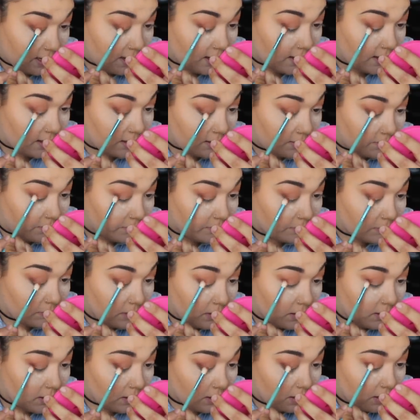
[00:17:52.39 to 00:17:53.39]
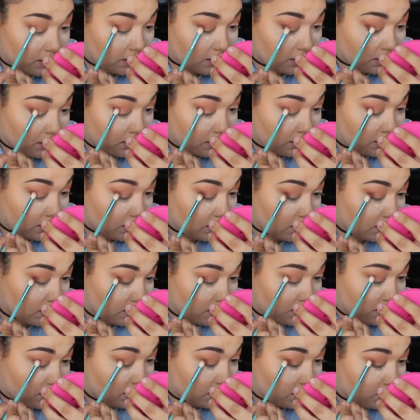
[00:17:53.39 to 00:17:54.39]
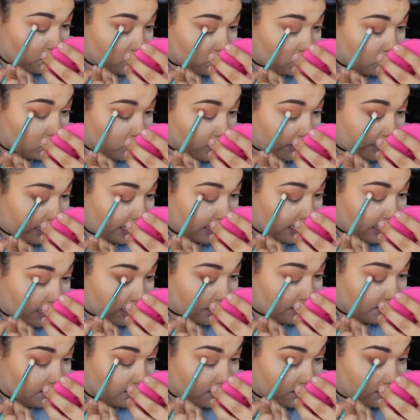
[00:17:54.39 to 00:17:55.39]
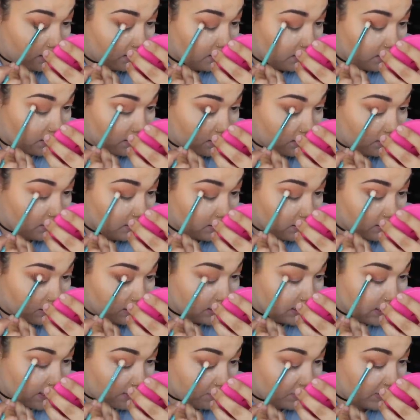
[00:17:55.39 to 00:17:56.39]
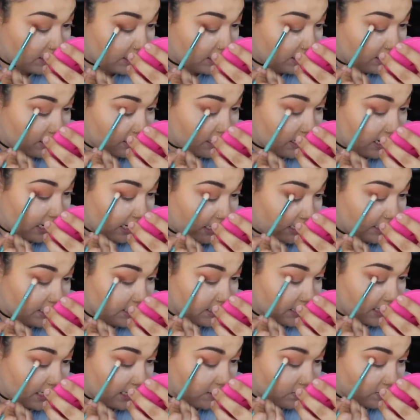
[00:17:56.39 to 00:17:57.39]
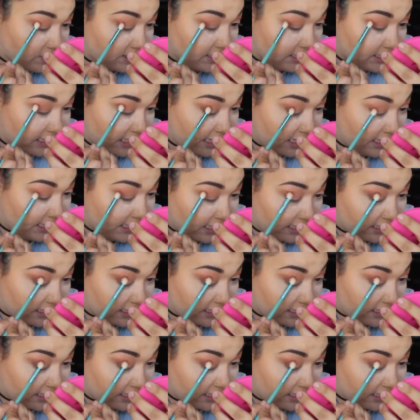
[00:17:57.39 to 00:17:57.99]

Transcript: Make them feel like that job already belongs to you and this interview is just a technicality.